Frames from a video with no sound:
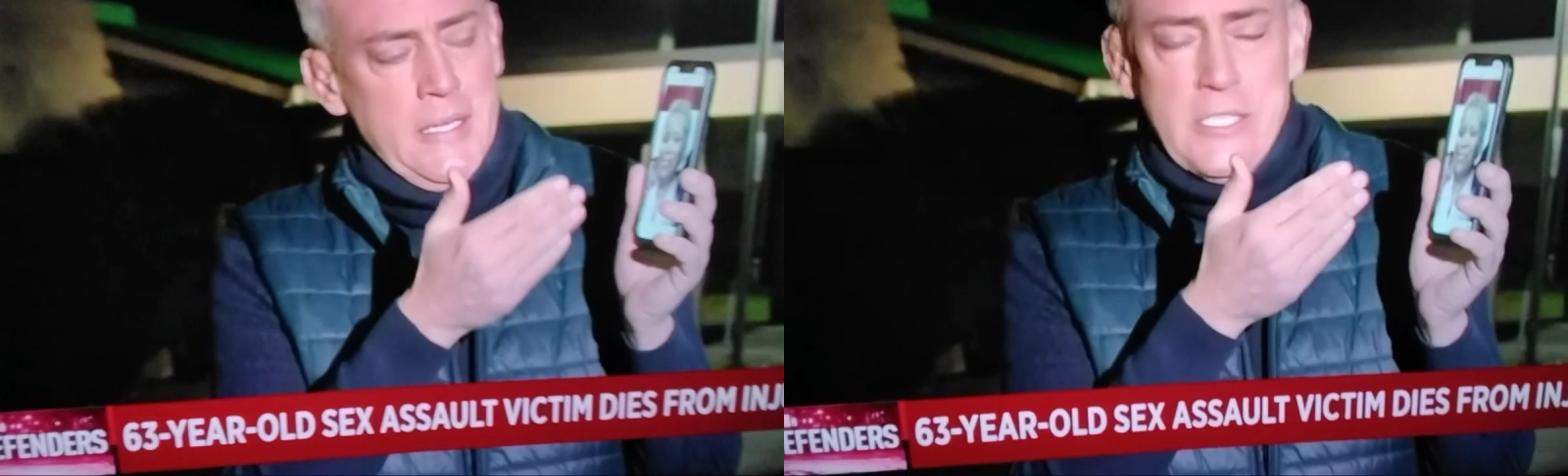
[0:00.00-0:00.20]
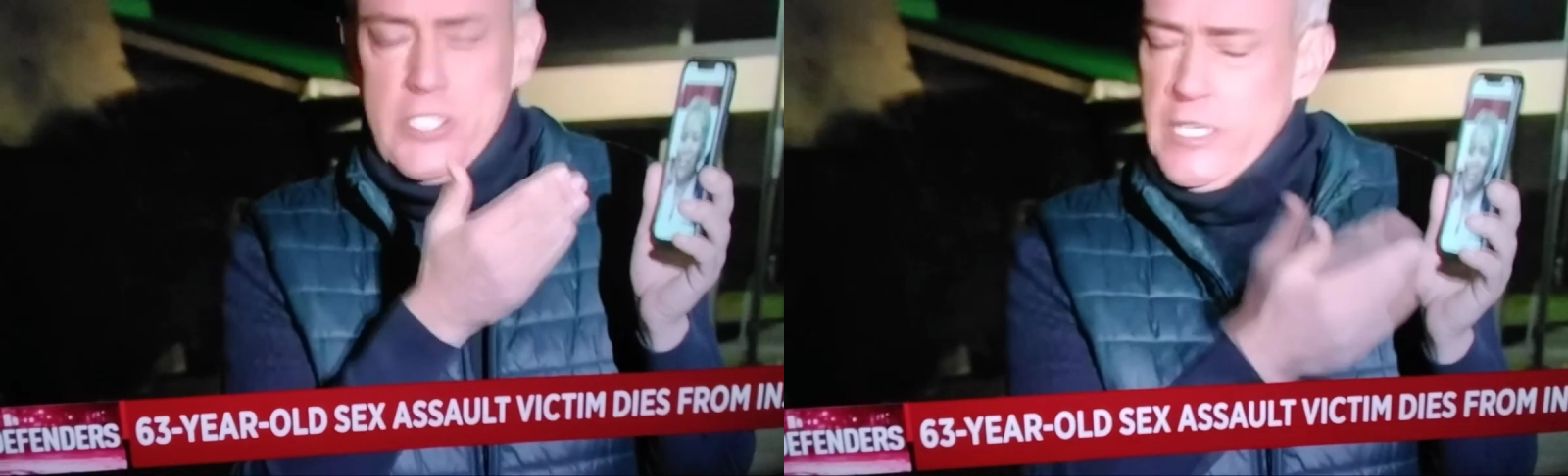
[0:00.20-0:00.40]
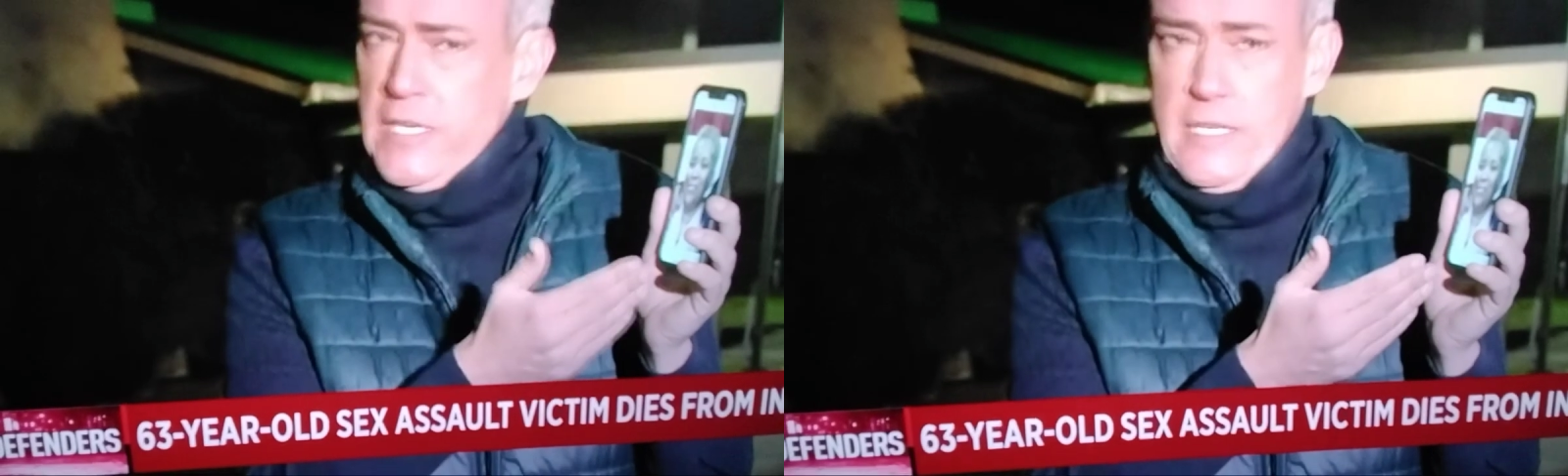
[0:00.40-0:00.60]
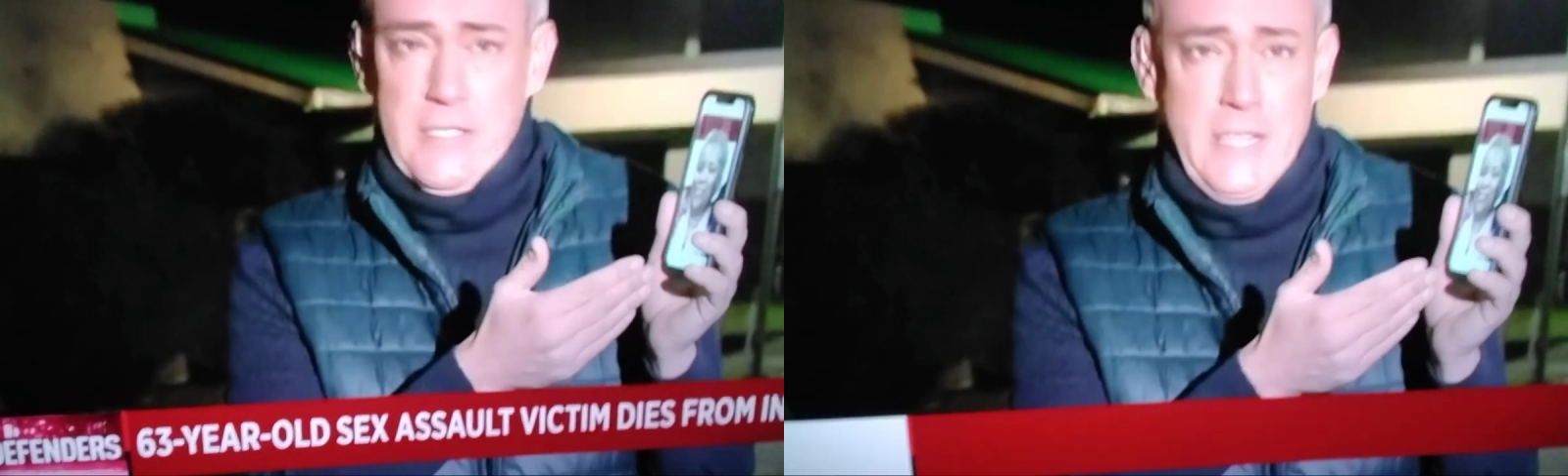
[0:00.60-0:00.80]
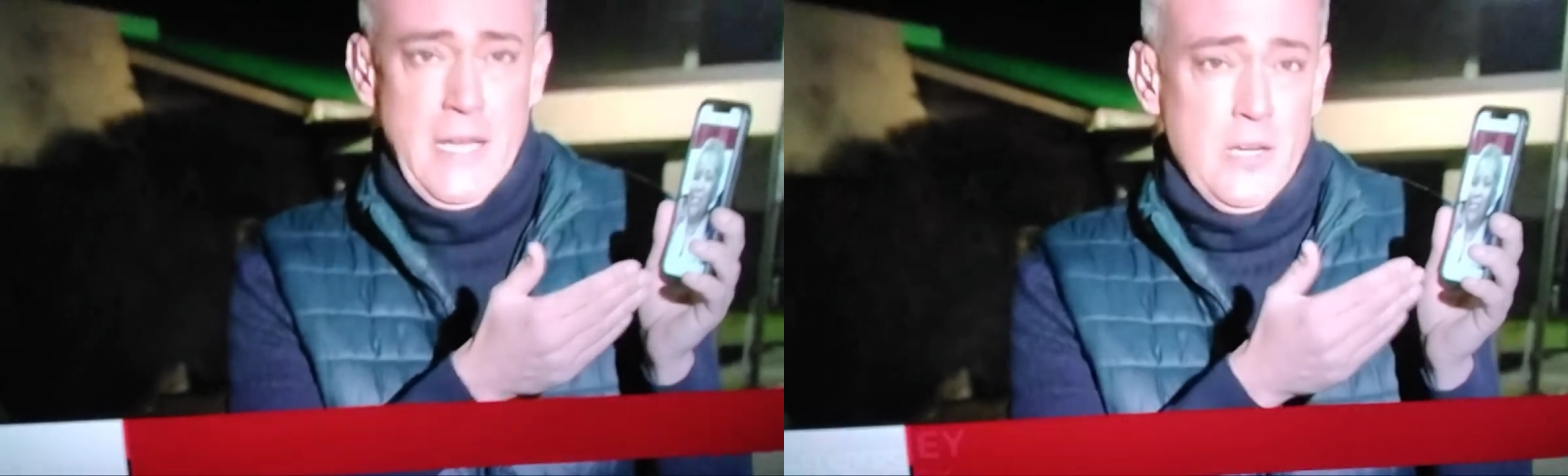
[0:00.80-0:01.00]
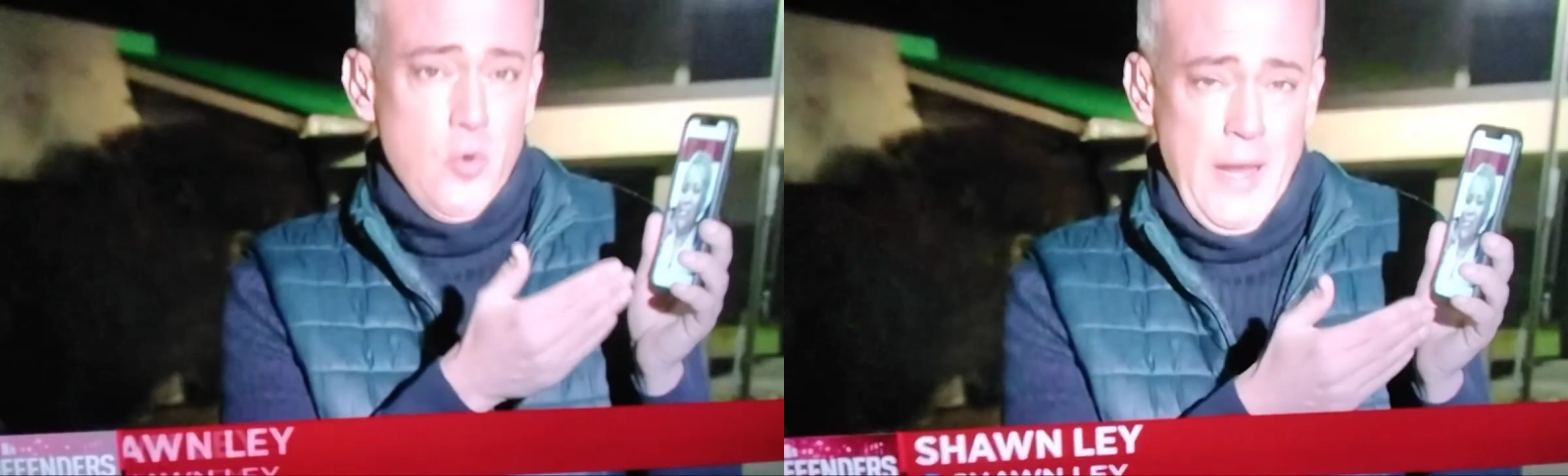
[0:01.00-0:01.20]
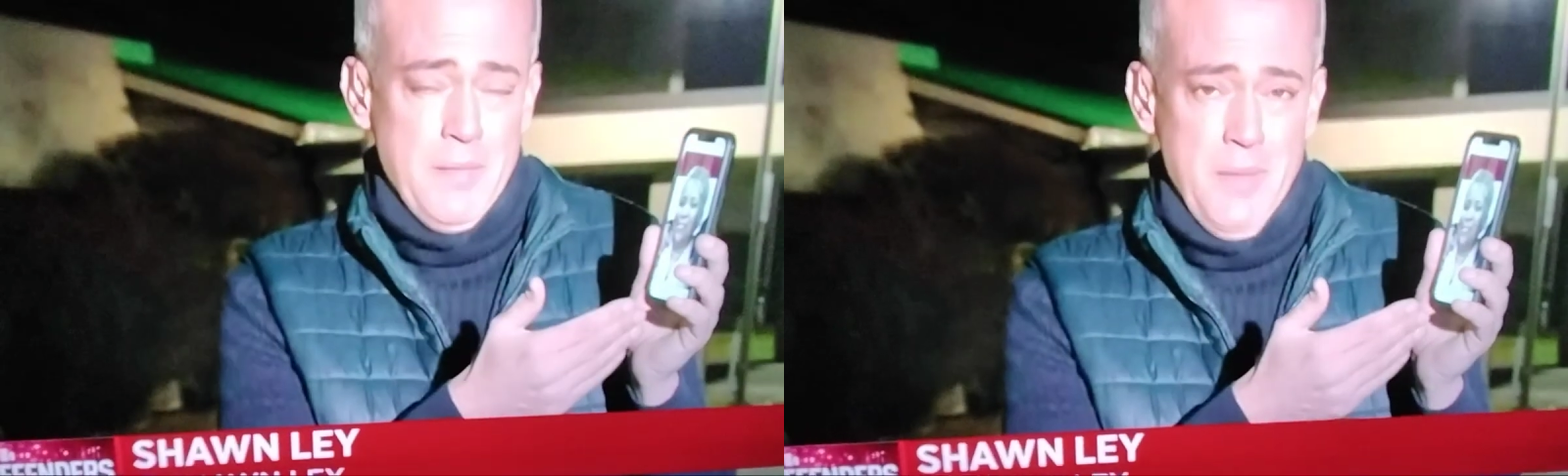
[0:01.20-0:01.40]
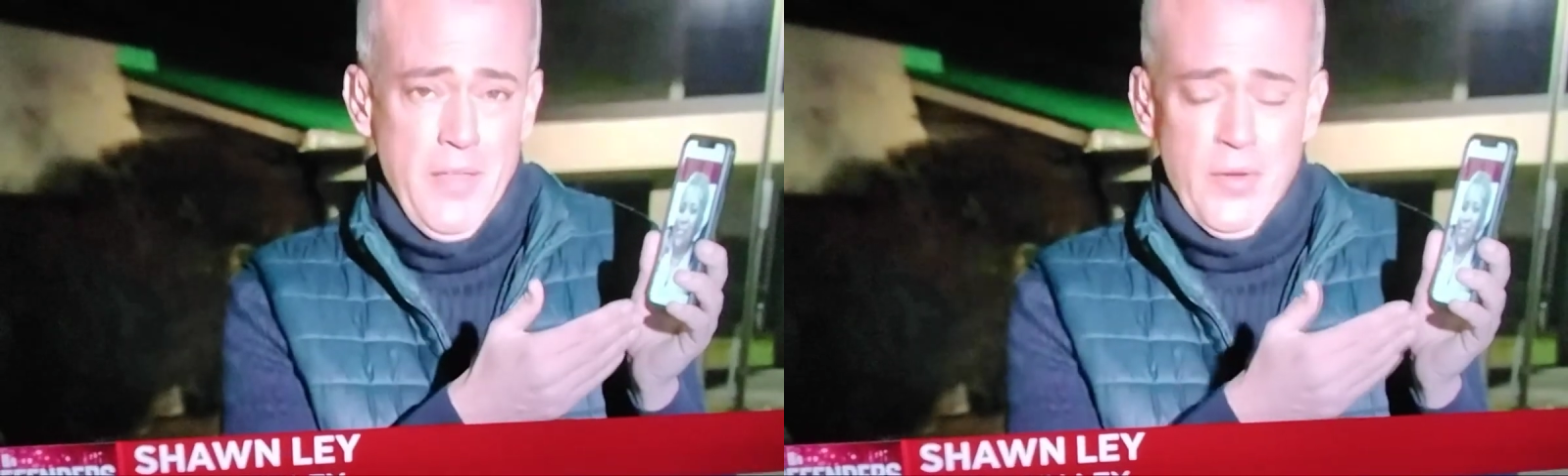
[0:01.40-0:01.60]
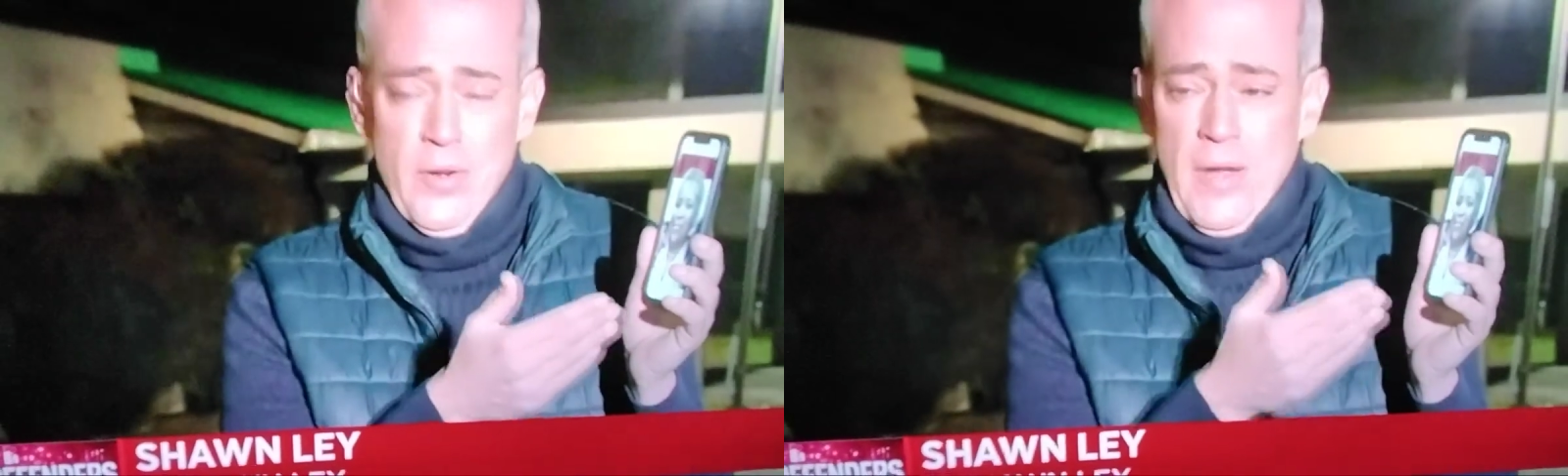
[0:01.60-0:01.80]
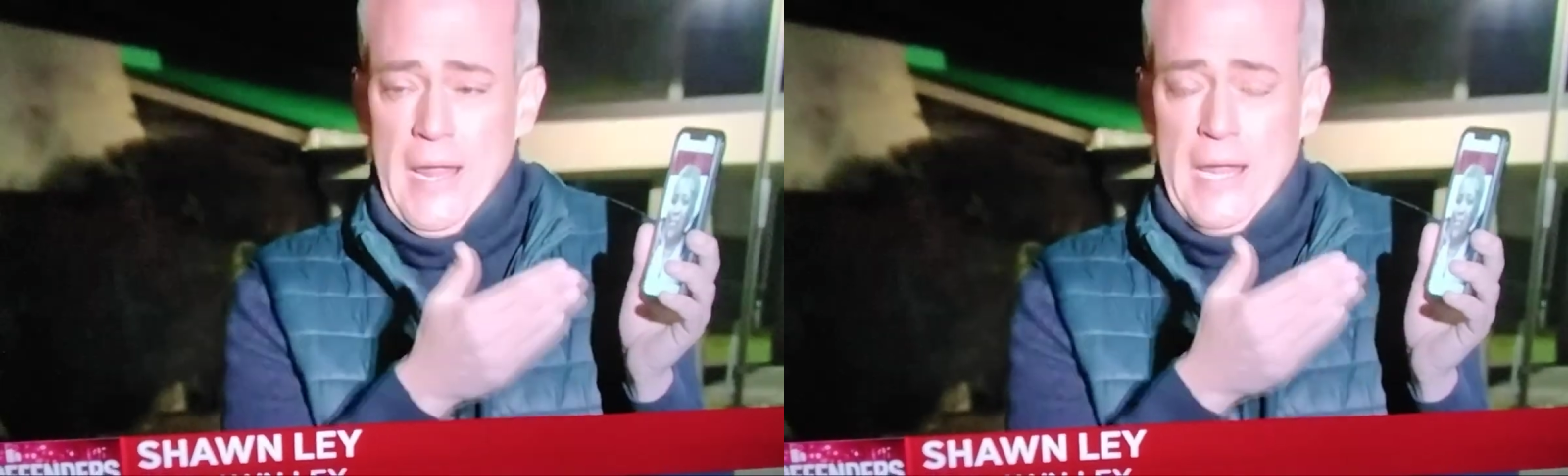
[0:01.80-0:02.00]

She is a grandmother,